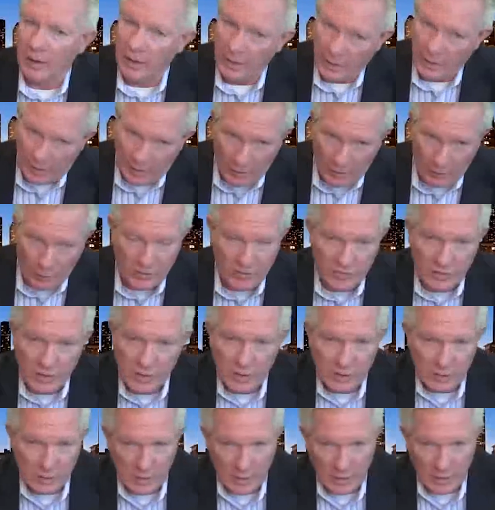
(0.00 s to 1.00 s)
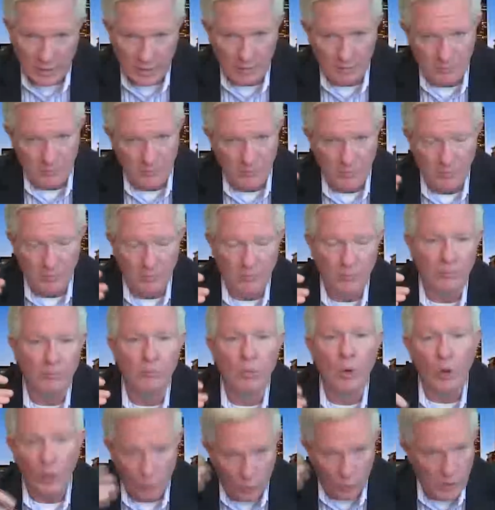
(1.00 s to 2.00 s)
are we seeing
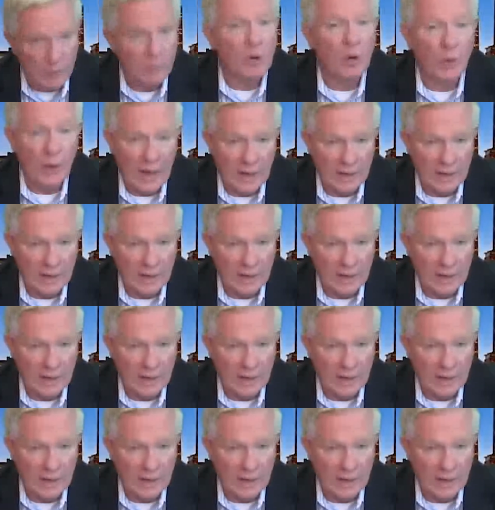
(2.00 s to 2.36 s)
more criminal